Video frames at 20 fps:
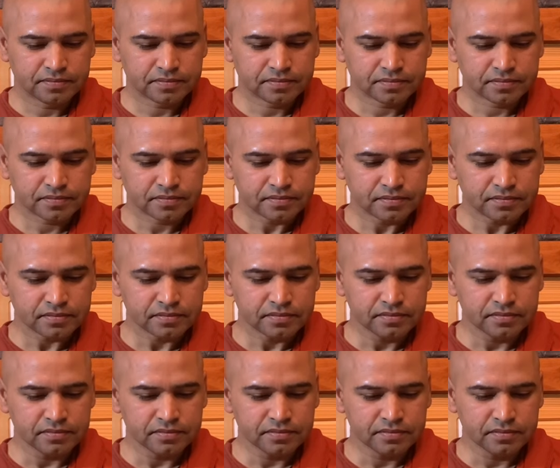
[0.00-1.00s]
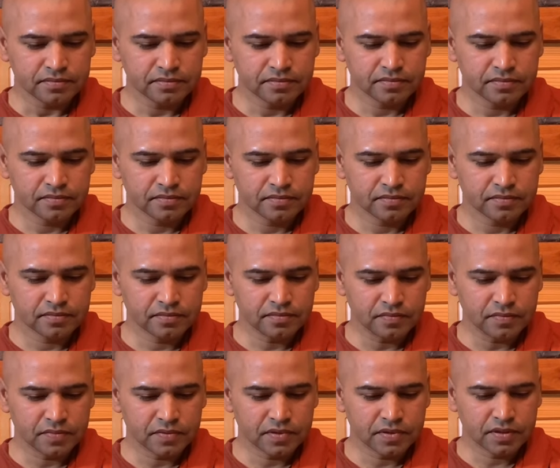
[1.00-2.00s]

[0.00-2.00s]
[no speech]